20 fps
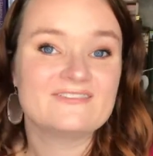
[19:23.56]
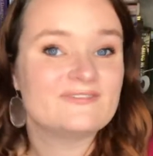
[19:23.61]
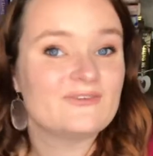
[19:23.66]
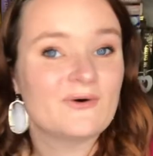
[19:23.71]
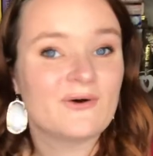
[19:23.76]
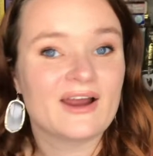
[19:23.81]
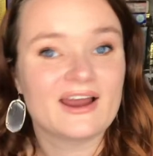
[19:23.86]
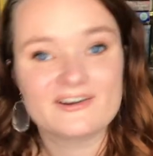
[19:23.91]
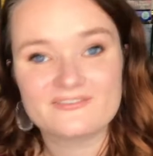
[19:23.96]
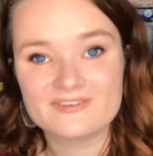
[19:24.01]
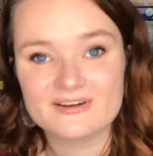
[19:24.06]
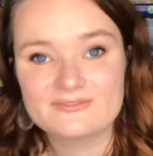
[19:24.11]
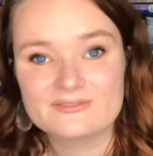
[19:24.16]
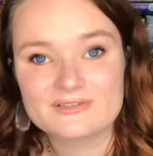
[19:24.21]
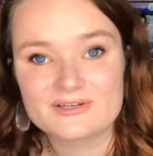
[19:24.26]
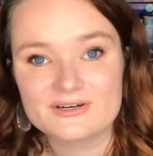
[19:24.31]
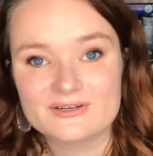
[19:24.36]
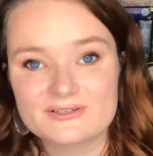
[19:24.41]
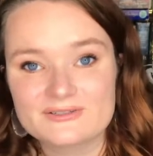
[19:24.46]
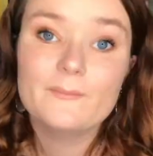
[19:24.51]
4 out of 5
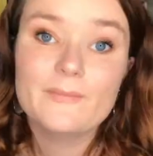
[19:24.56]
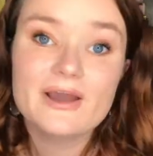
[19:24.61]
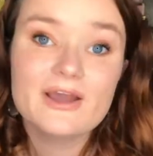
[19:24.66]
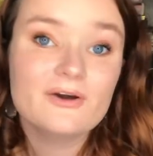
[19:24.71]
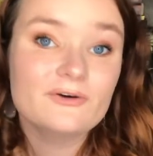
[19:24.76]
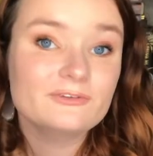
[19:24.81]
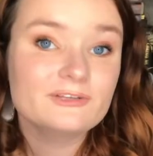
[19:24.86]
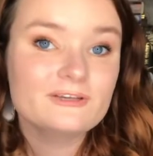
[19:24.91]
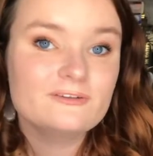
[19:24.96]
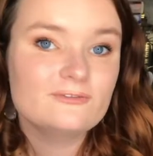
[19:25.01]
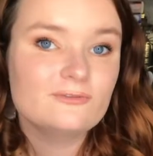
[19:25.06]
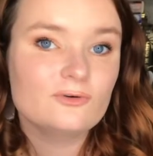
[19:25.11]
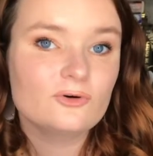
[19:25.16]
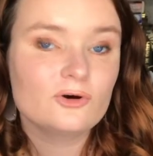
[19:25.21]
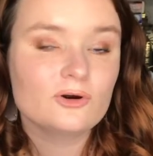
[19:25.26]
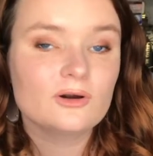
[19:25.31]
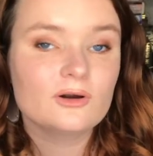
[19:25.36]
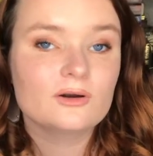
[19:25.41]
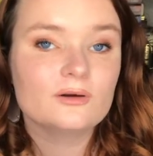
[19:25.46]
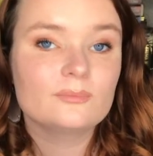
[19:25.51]
stars. My only
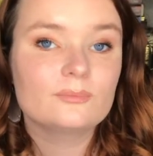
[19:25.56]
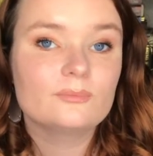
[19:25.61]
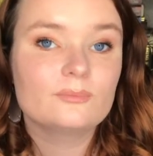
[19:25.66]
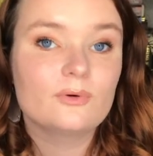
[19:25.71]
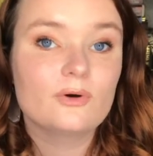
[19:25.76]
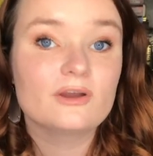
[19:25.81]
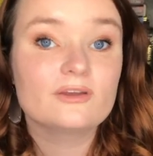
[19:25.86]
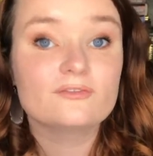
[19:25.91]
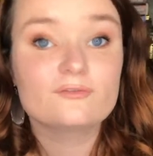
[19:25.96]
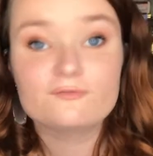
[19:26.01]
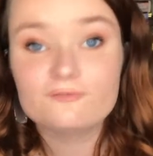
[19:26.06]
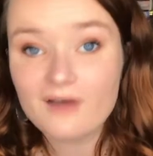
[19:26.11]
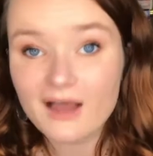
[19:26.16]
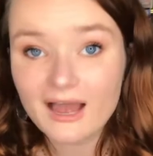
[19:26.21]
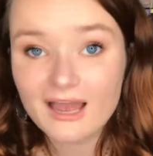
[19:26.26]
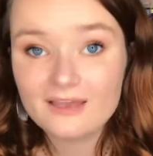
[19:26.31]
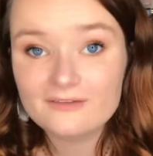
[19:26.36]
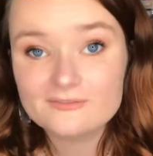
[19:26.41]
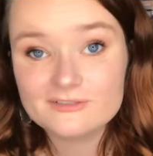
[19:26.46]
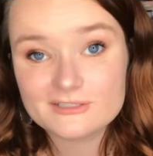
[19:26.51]

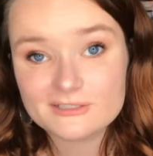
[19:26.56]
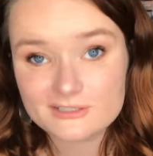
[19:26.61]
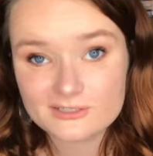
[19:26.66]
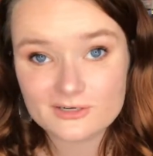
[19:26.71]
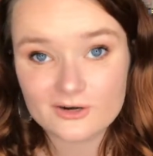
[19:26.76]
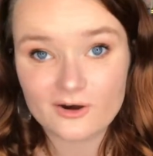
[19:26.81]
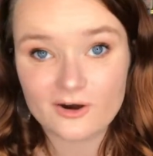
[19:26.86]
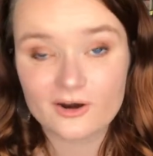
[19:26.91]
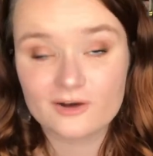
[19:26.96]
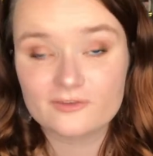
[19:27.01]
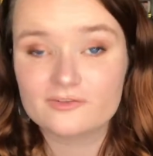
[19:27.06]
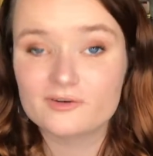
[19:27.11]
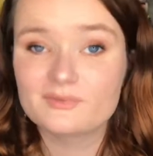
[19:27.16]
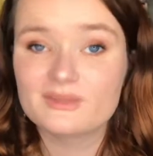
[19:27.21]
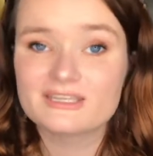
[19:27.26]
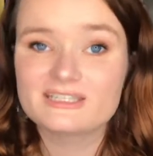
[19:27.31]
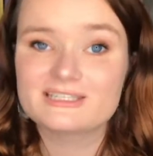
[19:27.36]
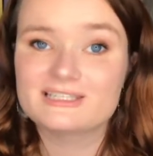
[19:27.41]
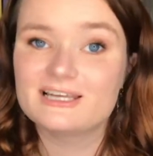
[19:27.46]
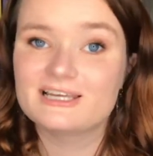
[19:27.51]
4.5 star from
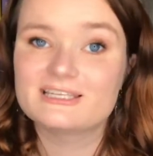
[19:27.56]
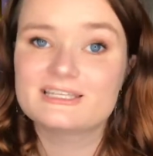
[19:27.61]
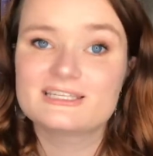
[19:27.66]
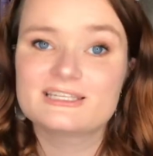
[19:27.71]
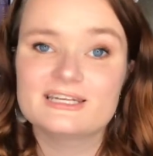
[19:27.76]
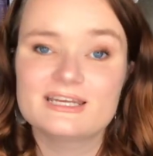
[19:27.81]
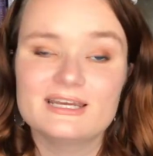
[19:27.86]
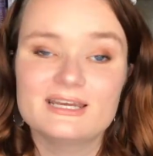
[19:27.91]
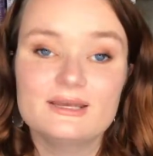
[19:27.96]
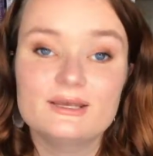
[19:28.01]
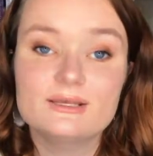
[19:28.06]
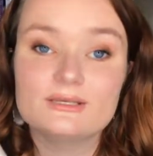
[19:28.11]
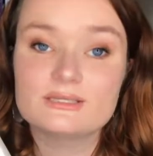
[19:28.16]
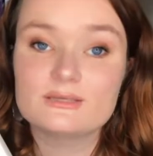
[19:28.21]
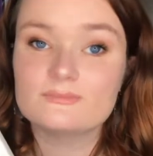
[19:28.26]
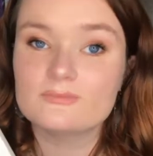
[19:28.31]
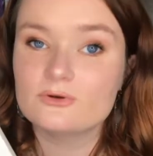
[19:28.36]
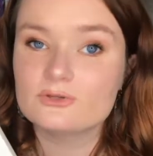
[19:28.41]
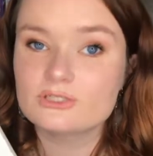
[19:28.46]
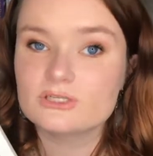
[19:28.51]
this list is
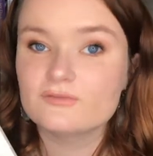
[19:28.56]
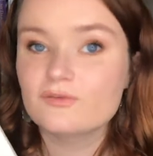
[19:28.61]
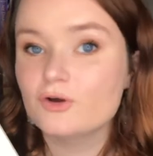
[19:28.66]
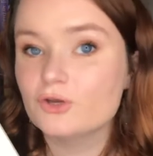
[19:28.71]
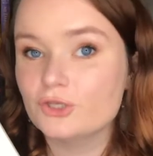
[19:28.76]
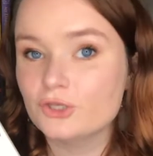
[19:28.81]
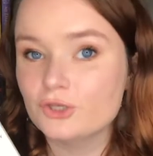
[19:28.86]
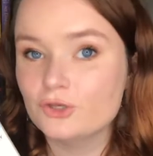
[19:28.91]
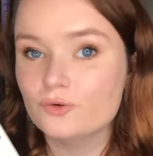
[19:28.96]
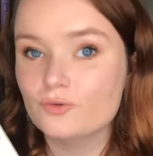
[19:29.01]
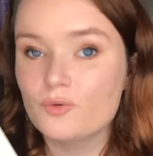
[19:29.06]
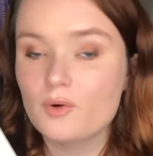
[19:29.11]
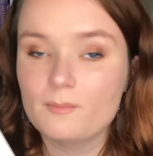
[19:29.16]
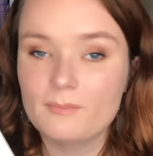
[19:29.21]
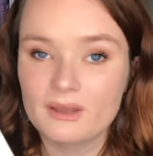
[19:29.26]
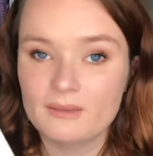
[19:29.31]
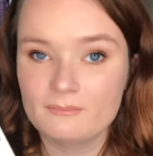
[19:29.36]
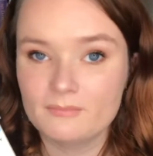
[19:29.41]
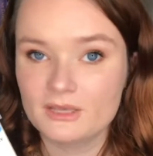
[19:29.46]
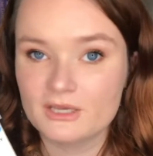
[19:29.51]
Most of All You
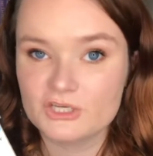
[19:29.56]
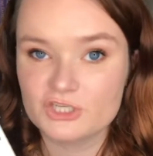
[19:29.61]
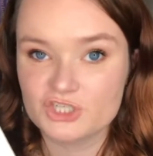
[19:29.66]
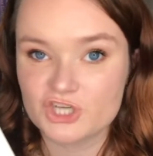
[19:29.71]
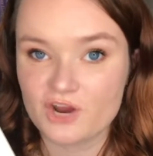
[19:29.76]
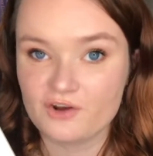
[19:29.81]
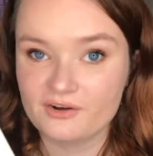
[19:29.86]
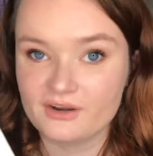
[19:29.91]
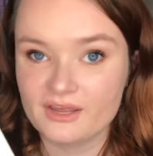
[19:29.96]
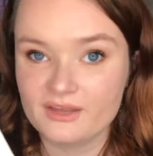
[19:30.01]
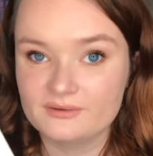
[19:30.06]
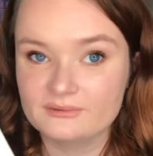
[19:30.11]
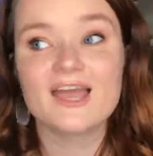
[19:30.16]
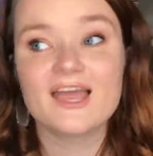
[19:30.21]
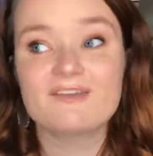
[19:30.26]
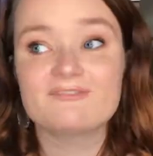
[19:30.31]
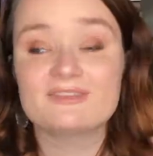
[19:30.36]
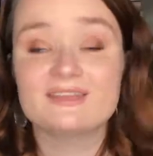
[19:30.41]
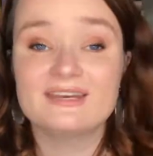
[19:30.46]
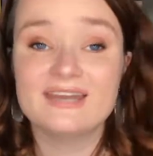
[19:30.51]
by Mia Sheridan.
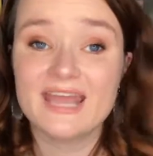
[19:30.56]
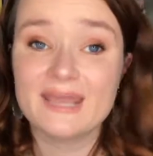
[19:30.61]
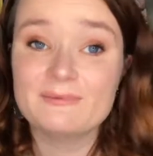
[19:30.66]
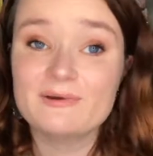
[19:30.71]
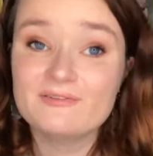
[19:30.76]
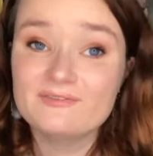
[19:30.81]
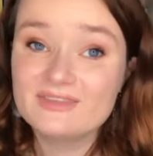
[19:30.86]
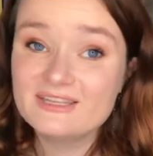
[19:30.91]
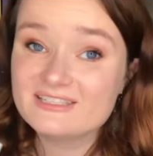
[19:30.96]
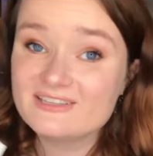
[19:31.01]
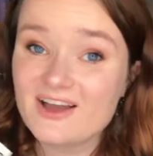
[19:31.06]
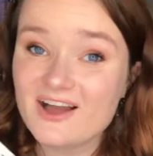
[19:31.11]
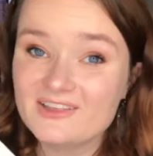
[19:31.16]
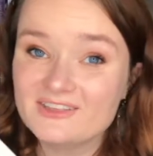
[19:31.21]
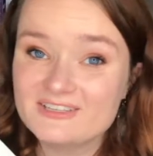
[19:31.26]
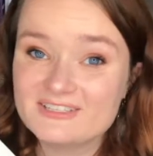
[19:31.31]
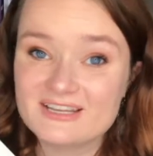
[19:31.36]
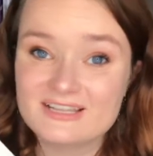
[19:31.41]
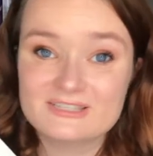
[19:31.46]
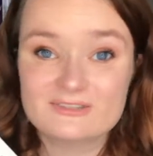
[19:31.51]
If the name of this
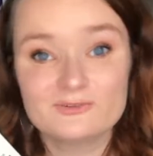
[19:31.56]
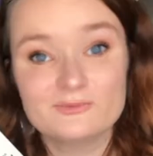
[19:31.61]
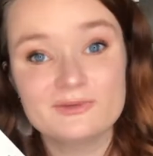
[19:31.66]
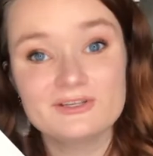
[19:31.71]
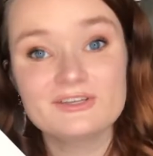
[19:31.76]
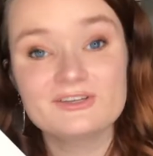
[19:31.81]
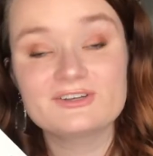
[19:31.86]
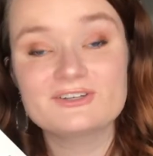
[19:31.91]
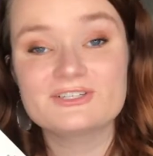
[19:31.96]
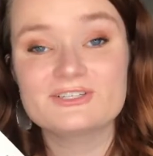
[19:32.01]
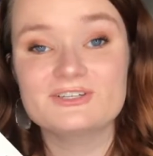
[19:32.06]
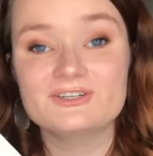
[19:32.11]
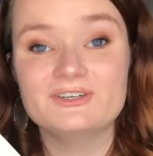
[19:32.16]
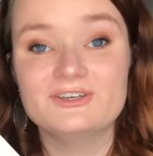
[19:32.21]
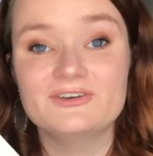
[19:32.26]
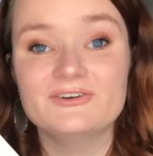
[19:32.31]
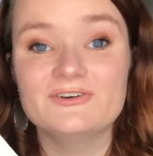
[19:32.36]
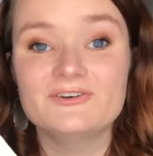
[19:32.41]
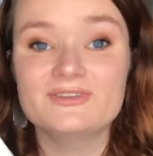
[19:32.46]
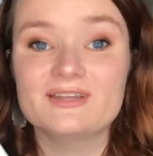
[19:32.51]
author sounds familiar to
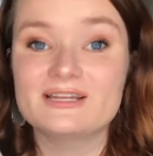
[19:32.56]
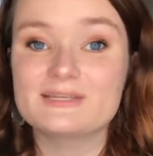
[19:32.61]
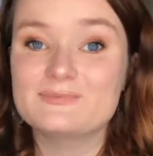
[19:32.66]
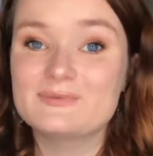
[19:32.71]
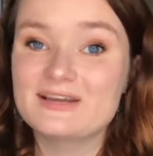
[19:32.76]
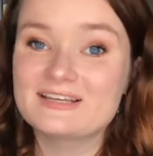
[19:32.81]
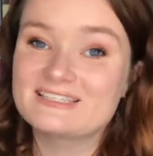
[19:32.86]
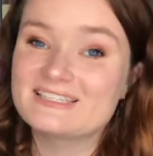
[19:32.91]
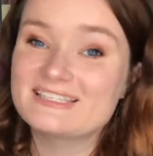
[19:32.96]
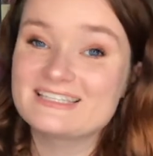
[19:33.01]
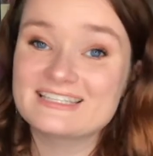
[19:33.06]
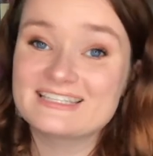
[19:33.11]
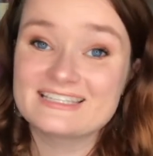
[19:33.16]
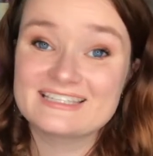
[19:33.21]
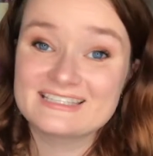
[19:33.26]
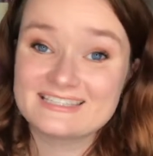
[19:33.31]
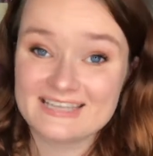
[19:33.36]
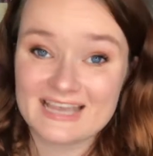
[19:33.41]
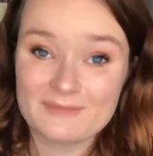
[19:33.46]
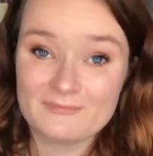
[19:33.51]
you, that's because this is the
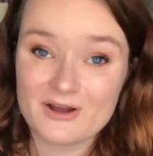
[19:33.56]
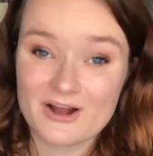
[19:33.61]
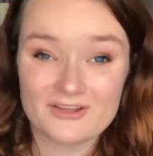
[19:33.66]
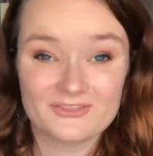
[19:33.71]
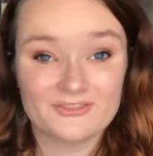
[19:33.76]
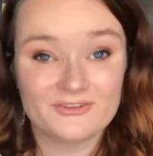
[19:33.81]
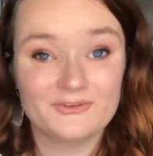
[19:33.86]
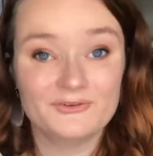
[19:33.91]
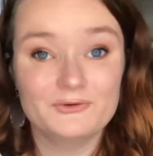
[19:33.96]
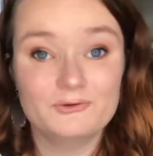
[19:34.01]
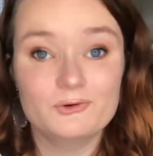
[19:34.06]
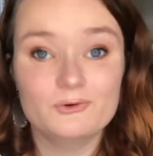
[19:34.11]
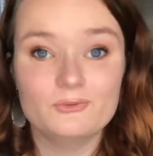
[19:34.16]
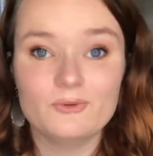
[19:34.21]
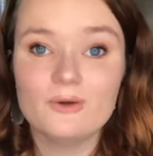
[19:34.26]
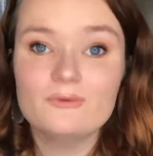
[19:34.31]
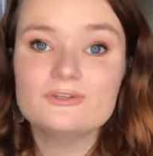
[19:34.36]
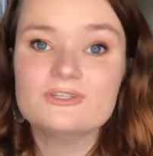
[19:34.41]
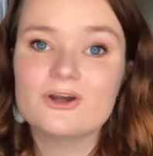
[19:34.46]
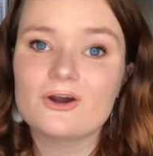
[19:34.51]
same author who
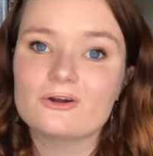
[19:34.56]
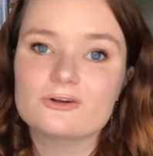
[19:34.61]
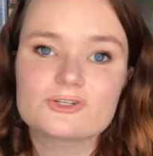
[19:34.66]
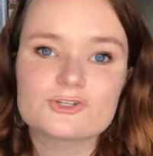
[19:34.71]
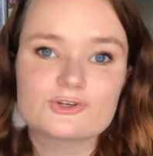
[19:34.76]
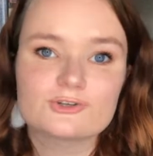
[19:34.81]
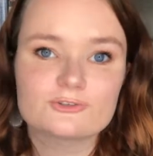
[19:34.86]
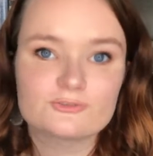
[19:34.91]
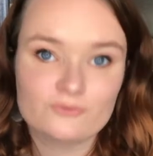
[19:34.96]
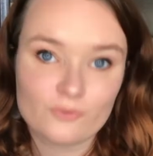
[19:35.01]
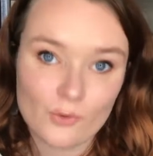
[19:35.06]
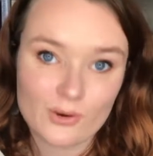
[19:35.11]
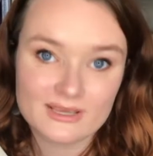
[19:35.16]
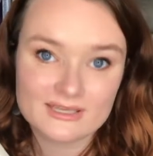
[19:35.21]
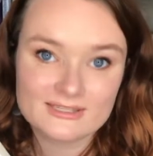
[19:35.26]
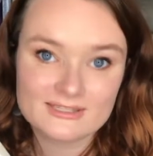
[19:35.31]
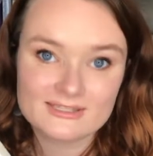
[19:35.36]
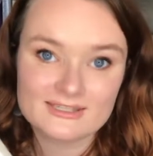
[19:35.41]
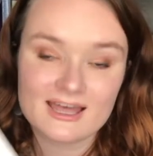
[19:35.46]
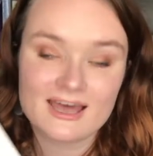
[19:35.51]
wrote Archer's
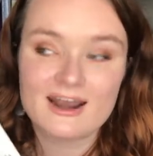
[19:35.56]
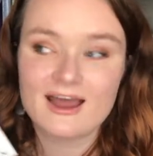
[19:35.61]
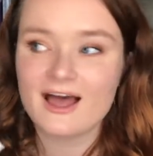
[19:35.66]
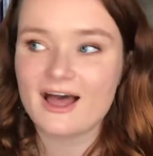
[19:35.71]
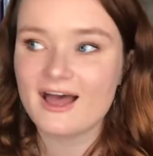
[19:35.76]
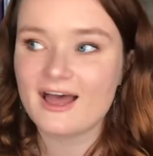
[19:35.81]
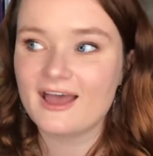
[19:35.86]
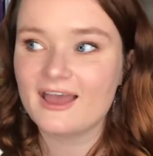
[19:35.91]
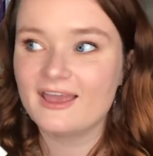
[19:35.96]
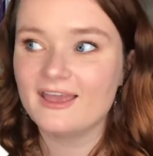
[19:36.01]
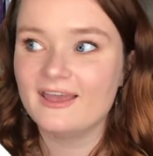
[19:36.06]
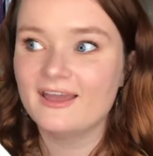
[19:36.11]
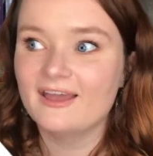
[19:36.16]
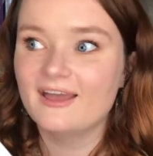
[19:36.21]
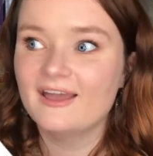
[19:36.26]
Voice that I